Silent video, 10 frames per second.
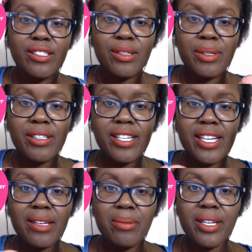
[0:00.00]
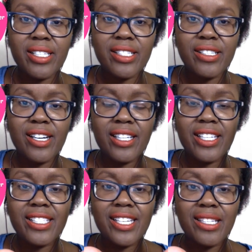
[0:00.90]
So when you're taking a picture, I
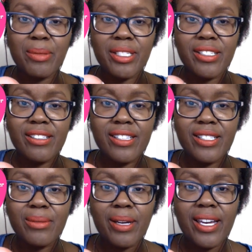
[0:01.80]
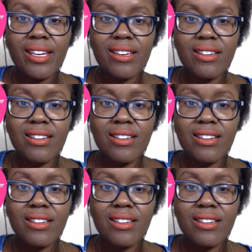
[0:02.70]
like to take the picture this way